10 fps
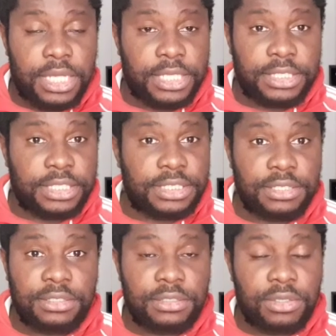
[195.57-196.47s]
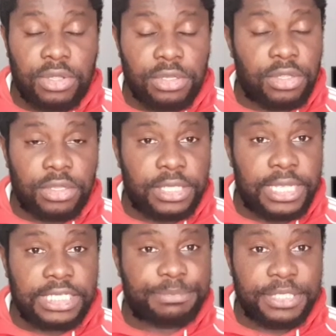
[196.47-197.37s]
And there's not a lot
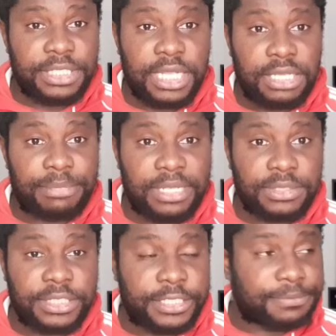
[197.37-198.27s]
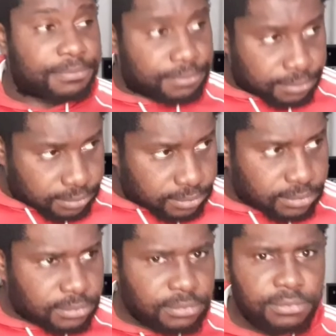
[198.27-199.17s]
that has been done about it.
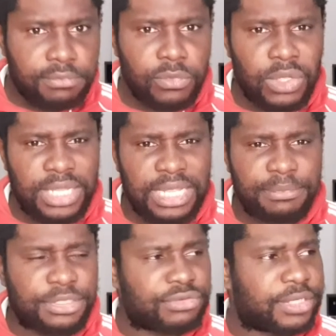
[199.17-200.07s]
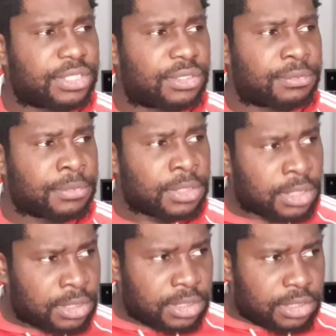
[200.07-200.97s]
But allow me to read on.
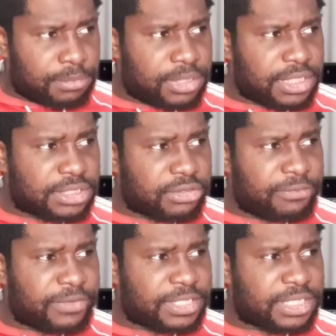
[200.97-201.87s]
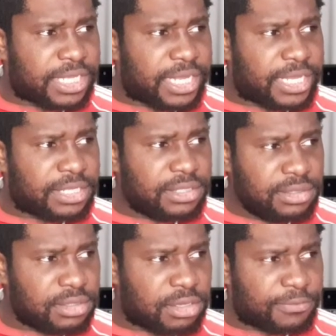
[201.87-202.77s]
Police are
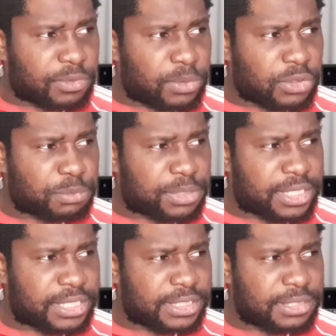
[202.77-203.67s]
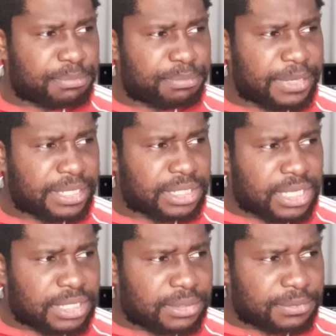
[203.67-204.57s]
investigating after Wells players Ben